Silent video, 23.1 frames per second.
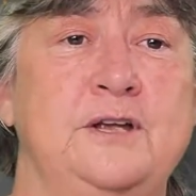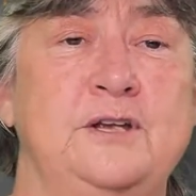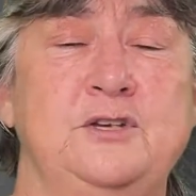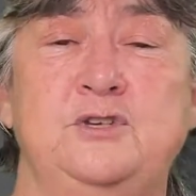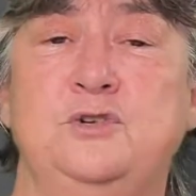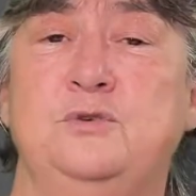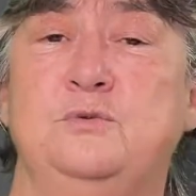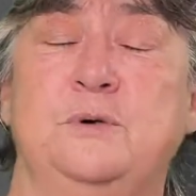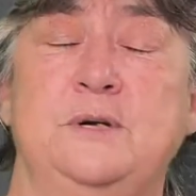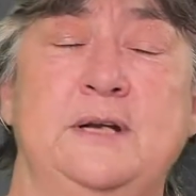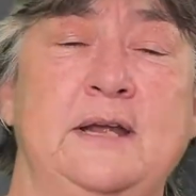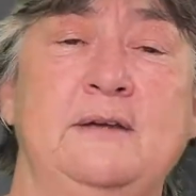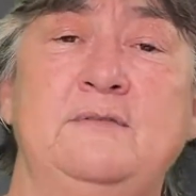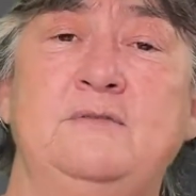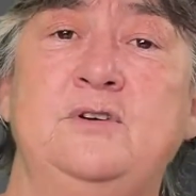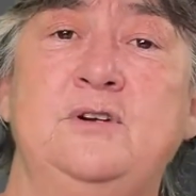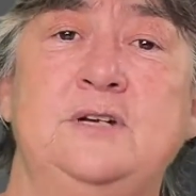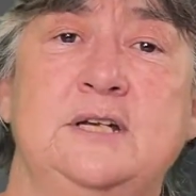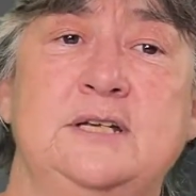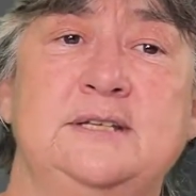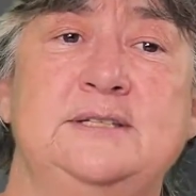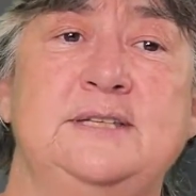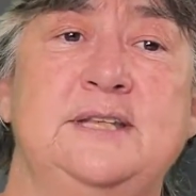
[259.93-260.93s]
and do whatever
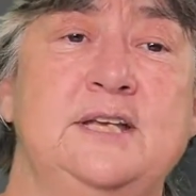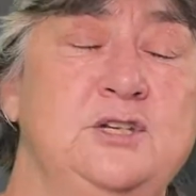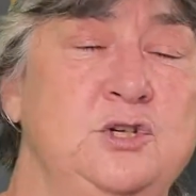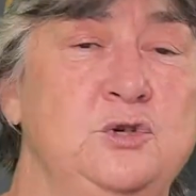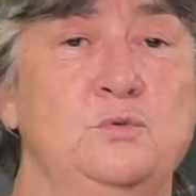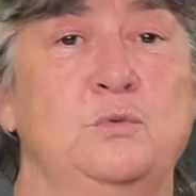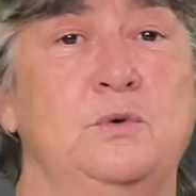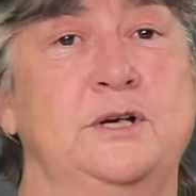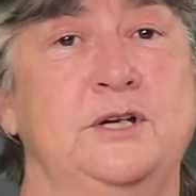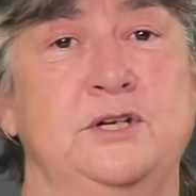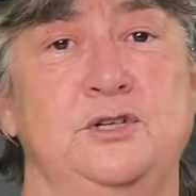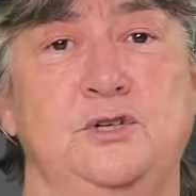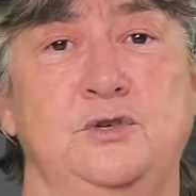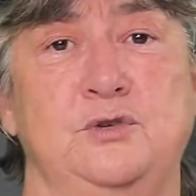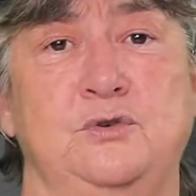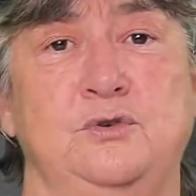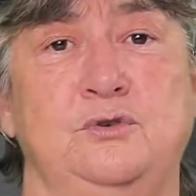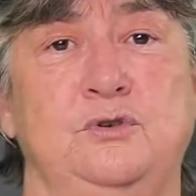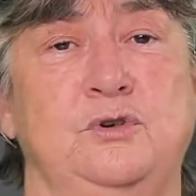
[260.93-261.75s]
it is that you want to do.